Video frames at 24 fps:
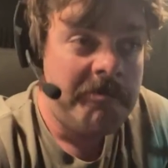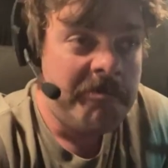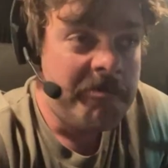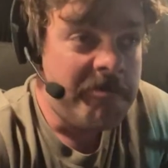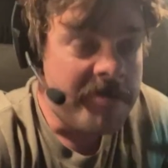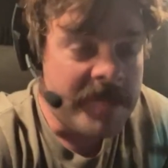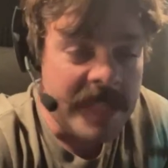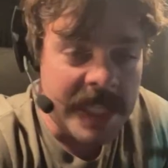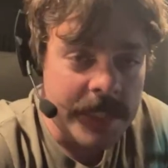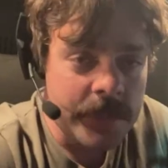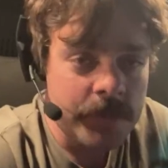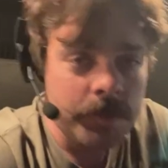
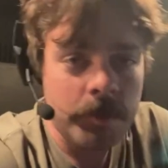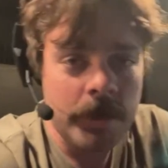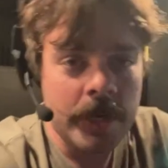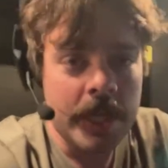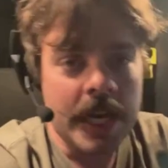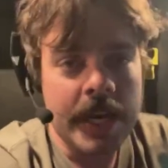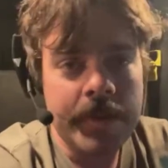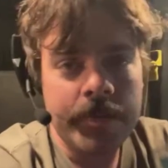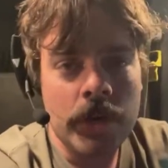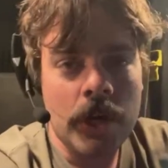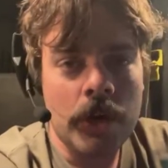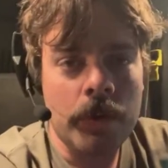And that's what
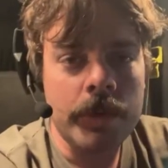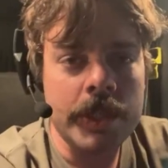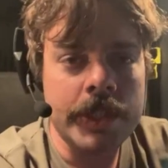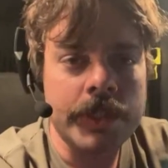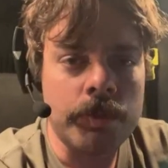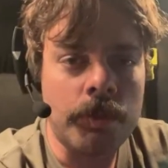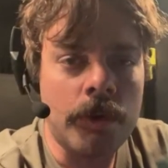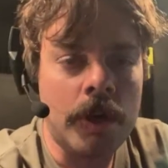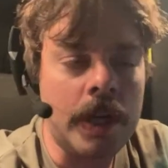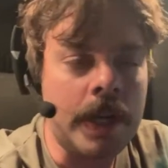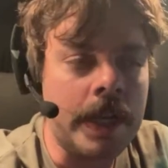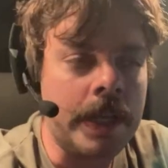I've always
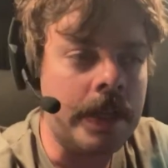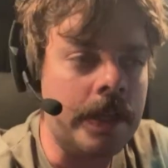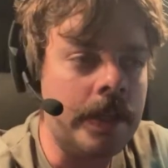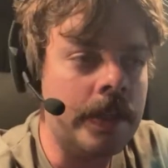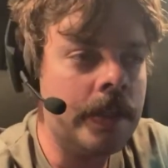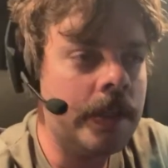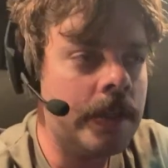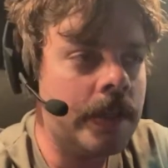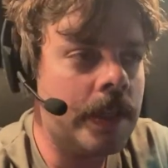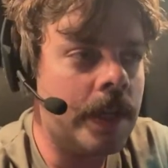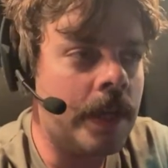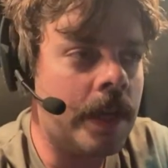wanted.
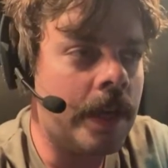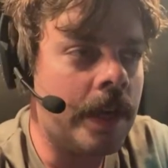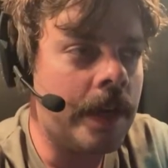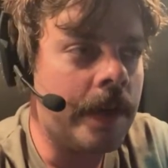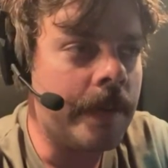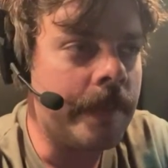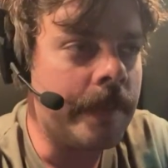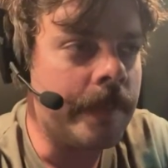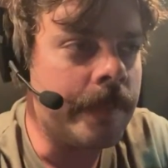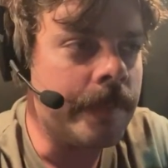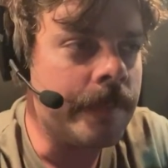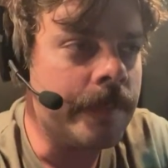
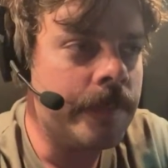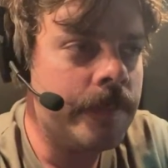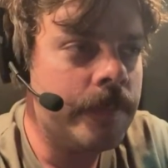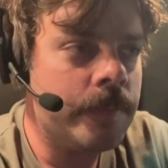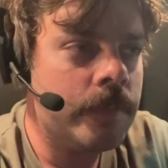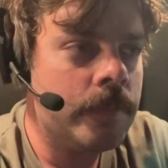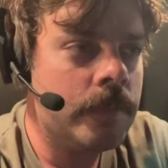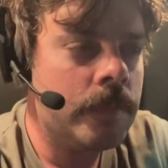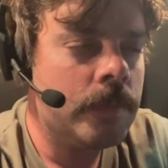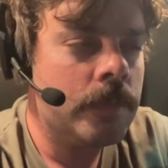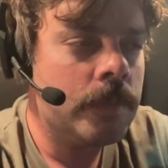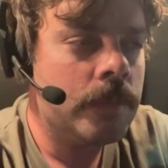um
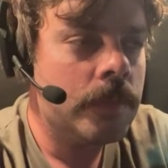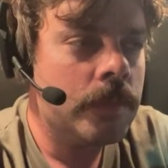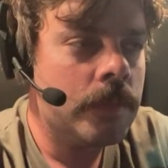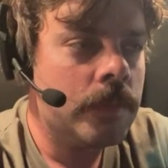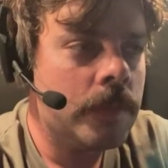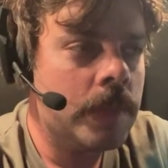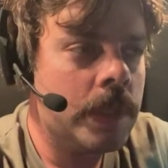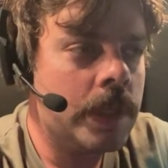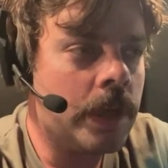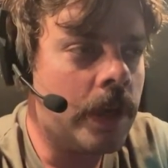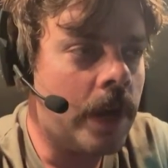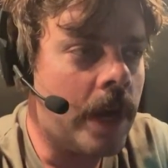
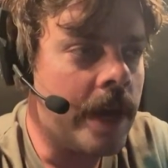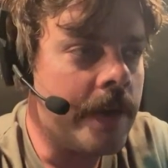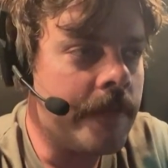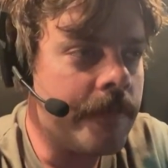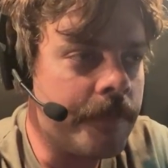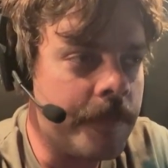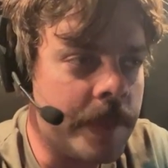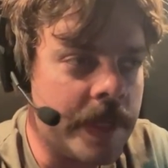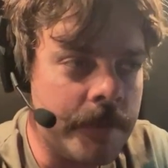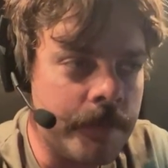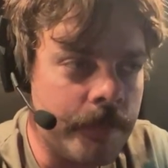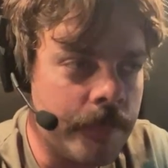I've
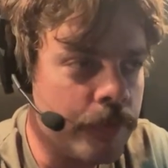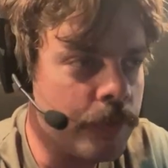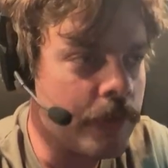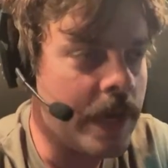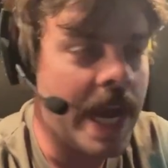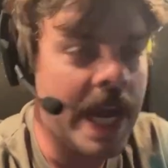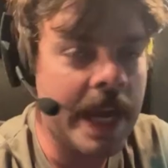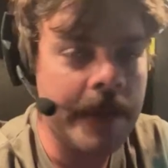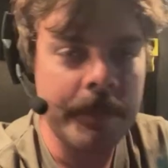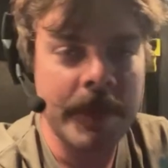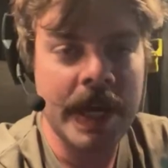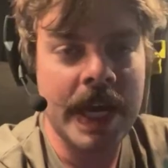been
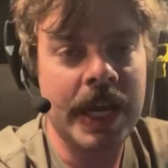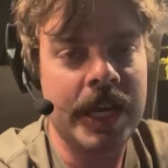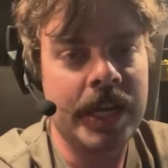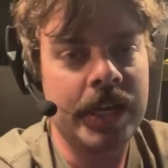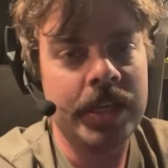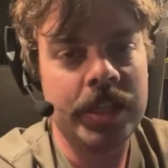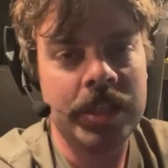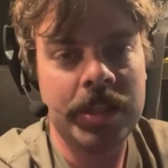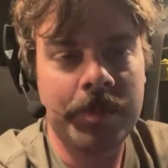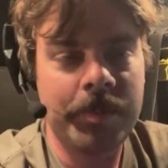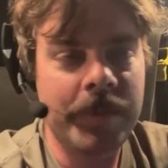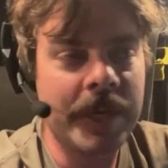pragmatic
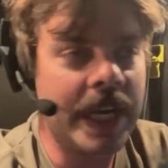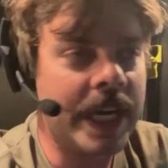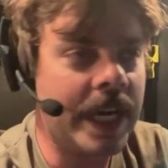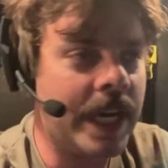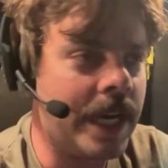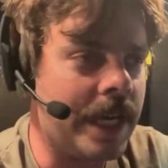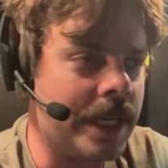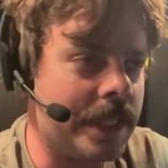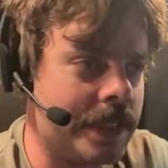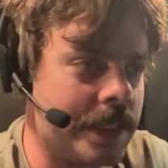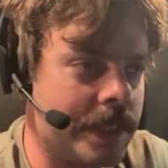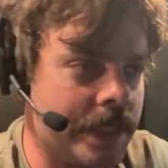in the
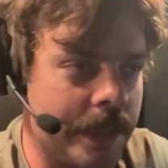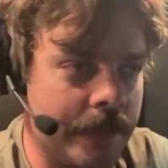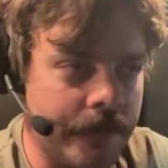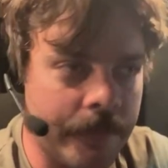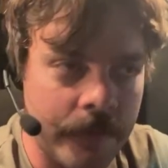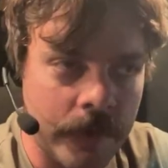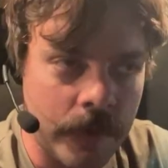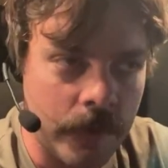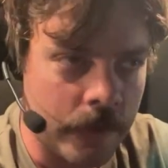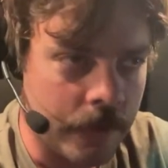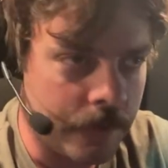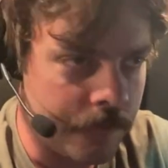past. I
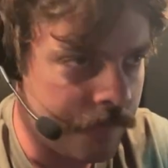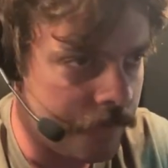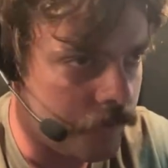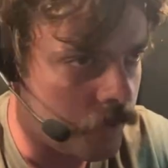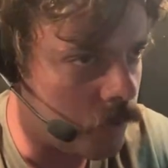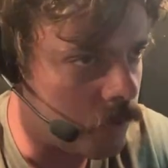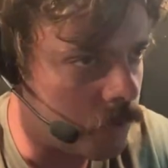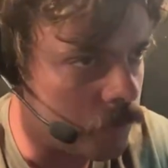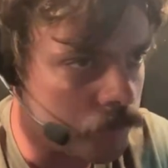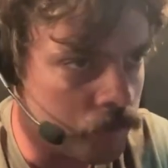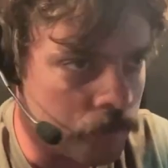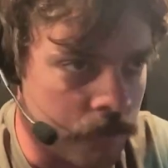voted
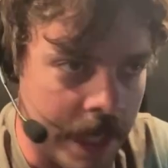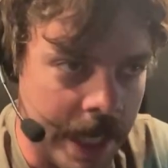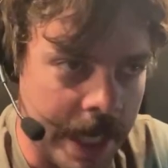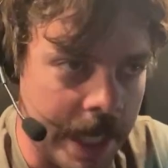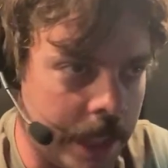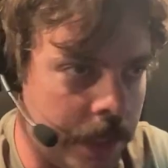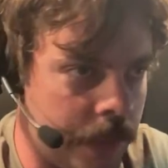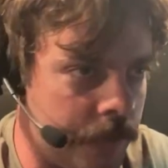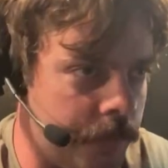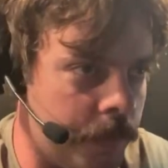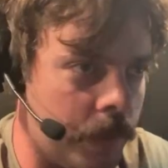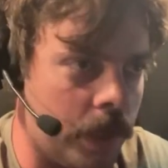for
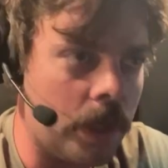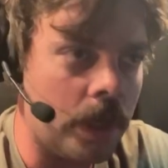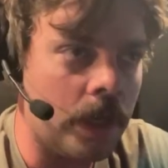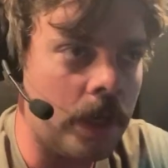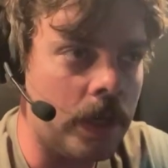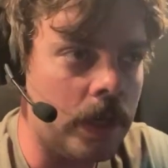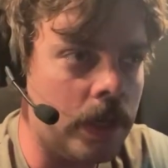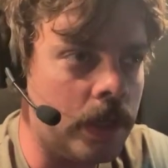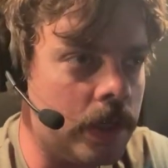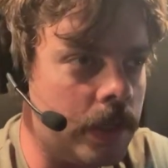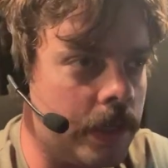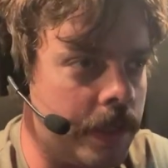Rand
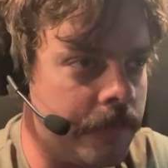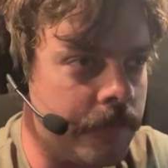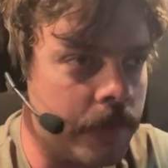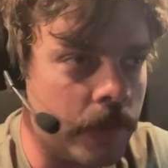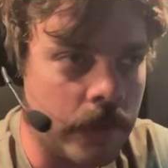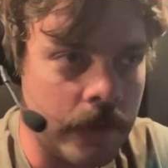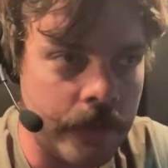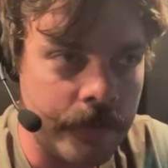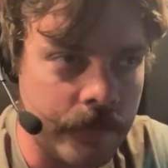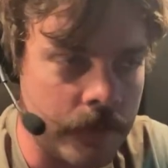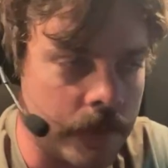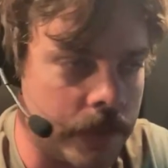Paul, I
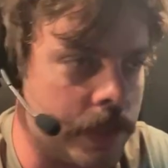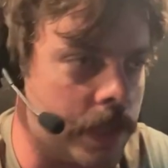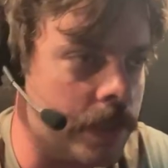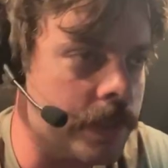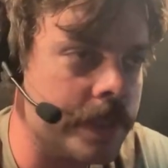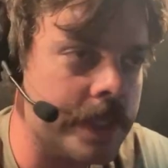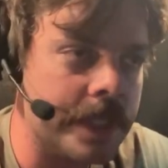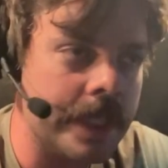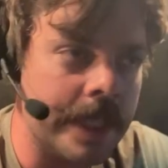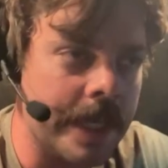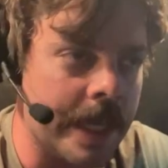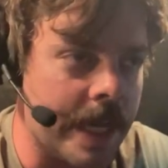voted for
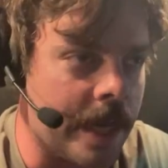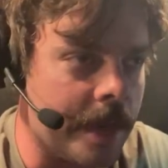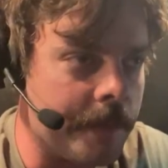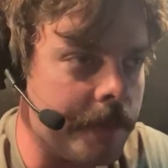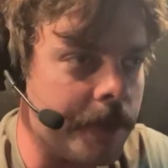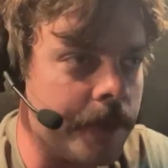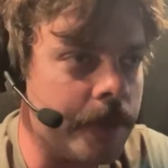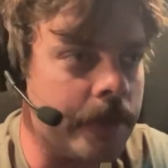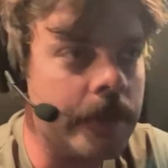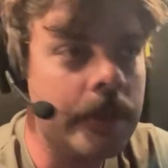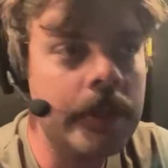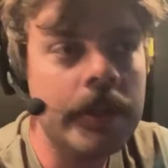Tulsi
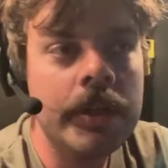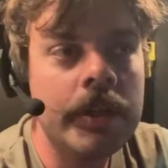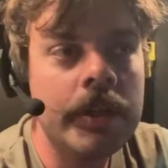Gabbard,